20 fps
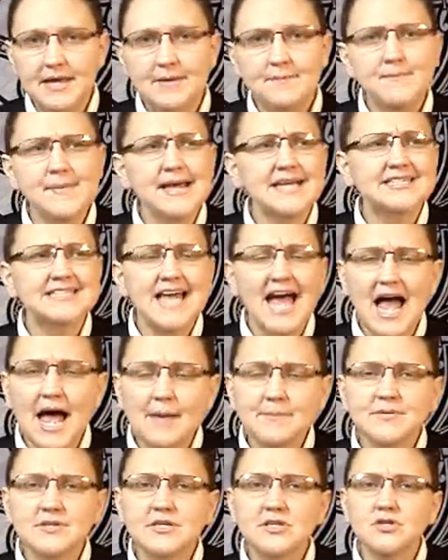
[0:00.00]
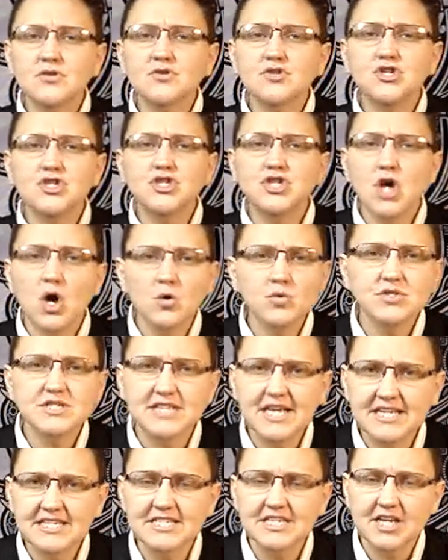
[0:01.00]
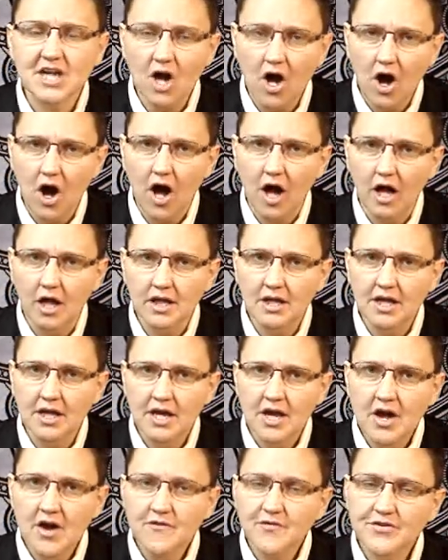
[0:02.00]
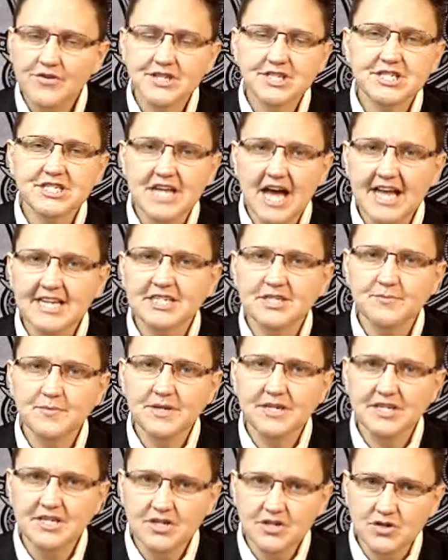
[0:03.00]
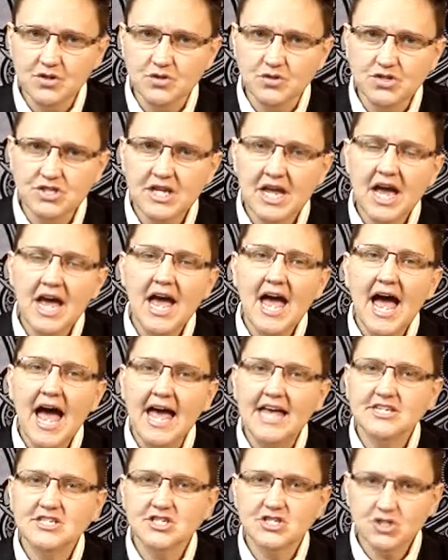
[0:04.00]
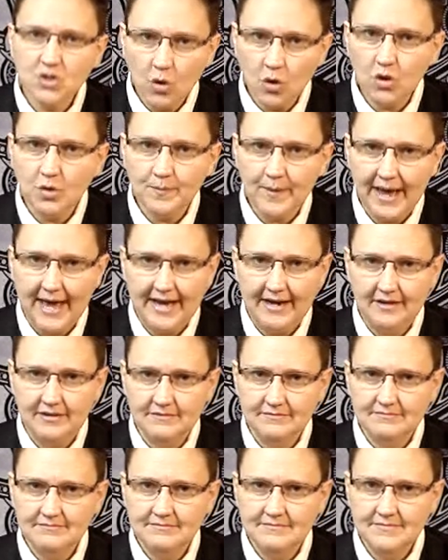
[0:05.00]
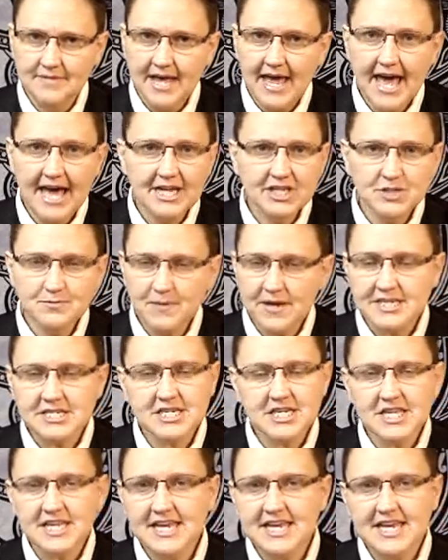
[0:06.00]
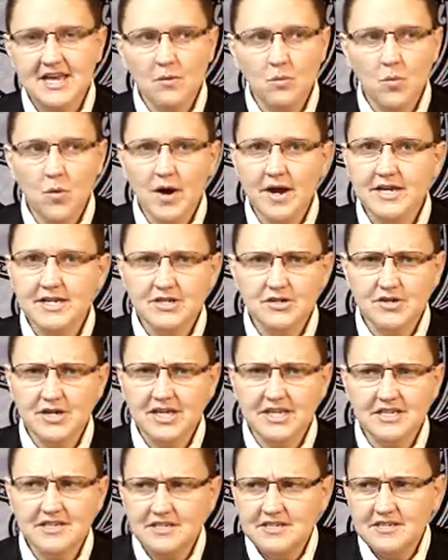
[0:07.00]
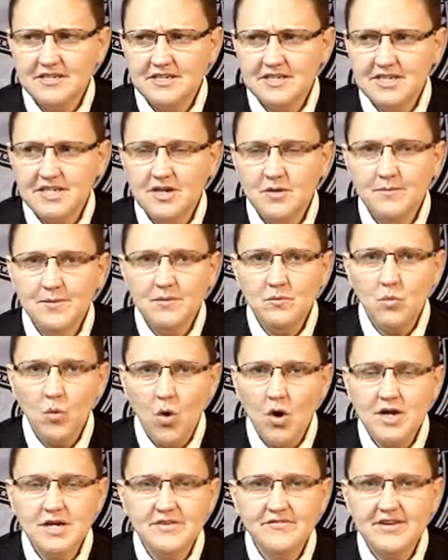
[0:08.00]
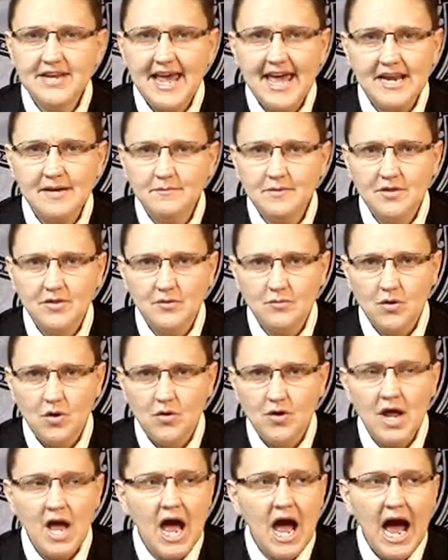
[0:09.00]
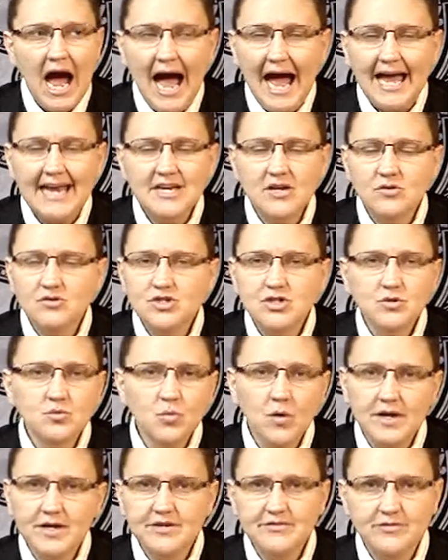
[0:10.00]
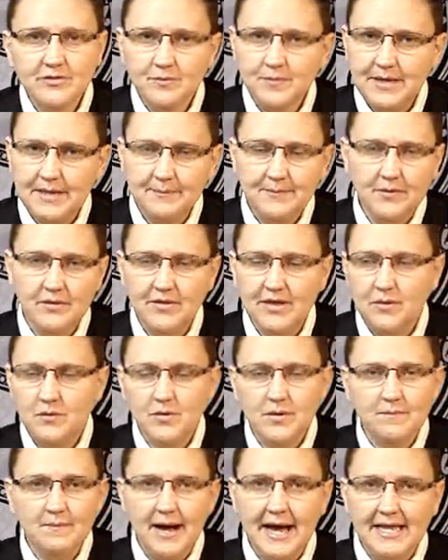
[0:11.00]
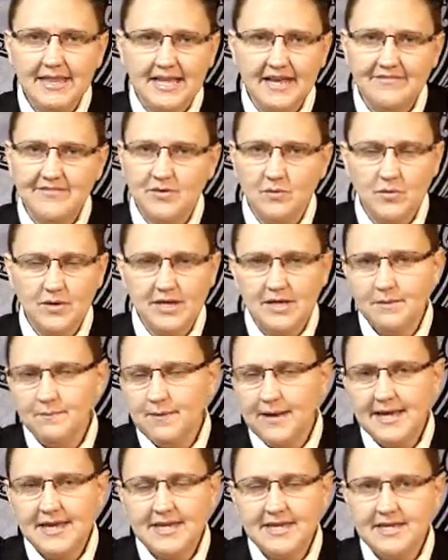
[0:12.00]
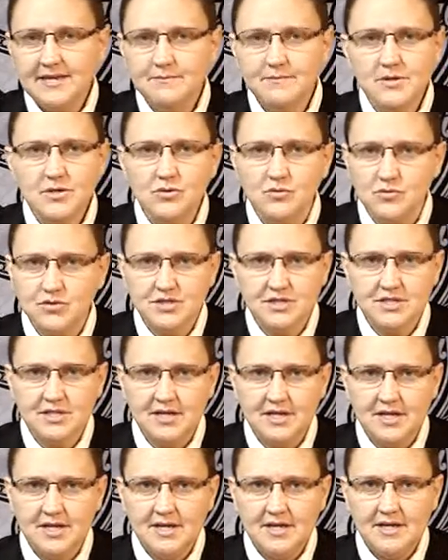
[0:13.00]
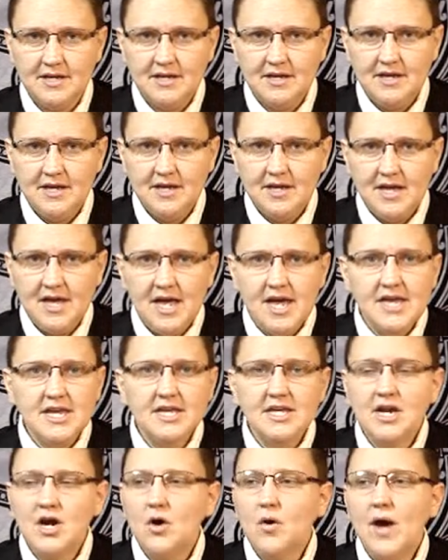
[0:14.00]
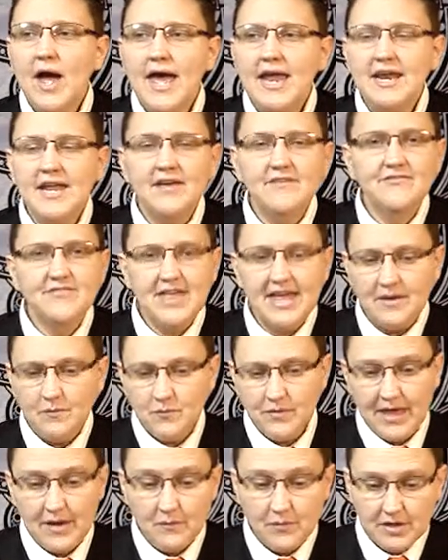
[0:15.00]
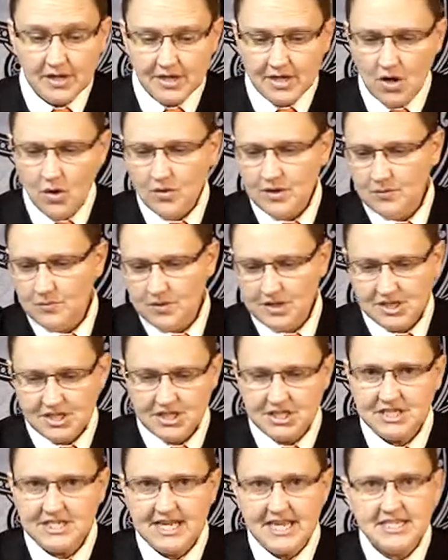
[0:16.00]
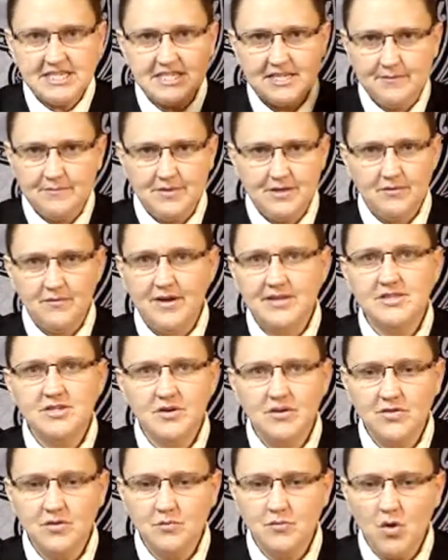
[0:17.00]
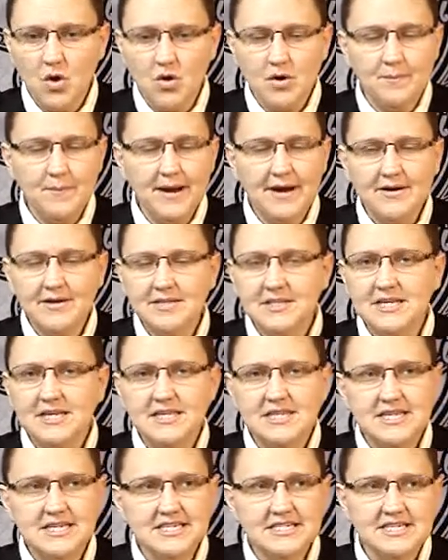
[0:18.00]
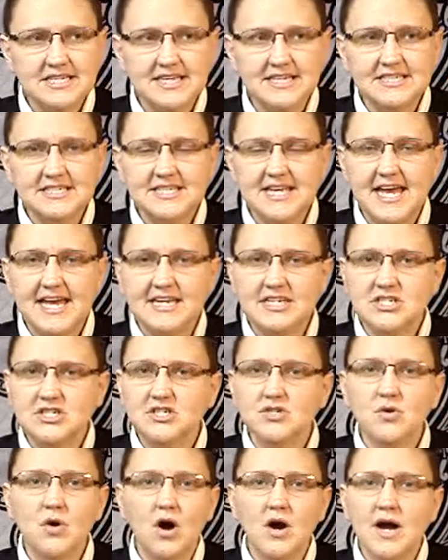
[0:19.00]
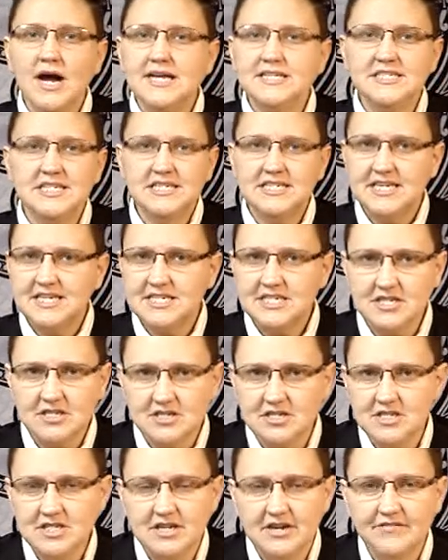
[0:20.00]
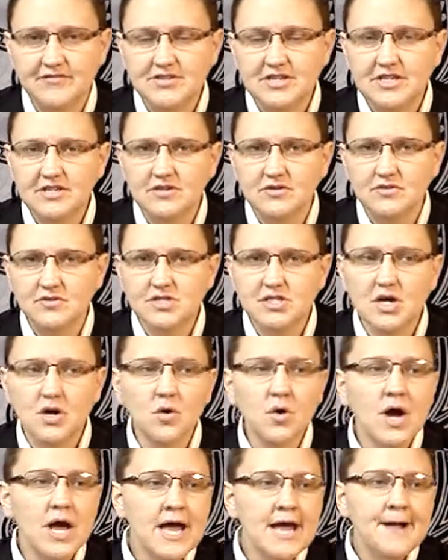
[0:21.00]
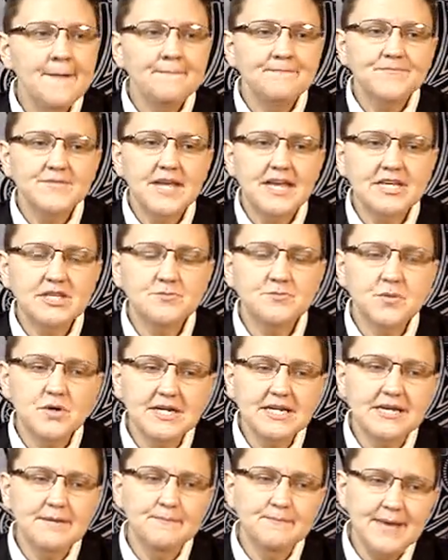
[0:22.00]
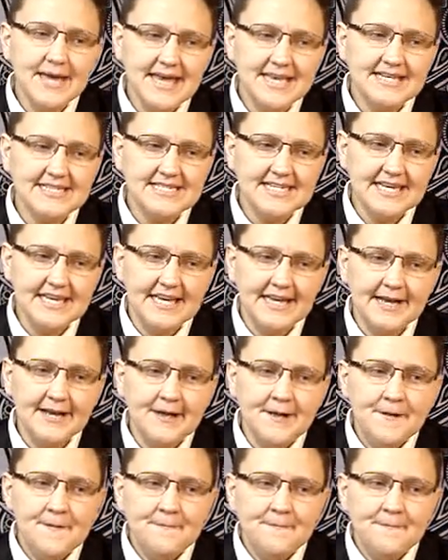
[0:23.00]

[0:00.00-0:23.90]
It makes absolute no sense at all for this not to be used as a solar panel. And especially when you can, you know, be warned of an animal on the road. I know two wonderful people that were in my life that were killed by hitting a moose. You know, and if they would have known, it would have just said something right there on the road. Apparently these things can do all kinds of digital stuff too. So it's pretty amazing.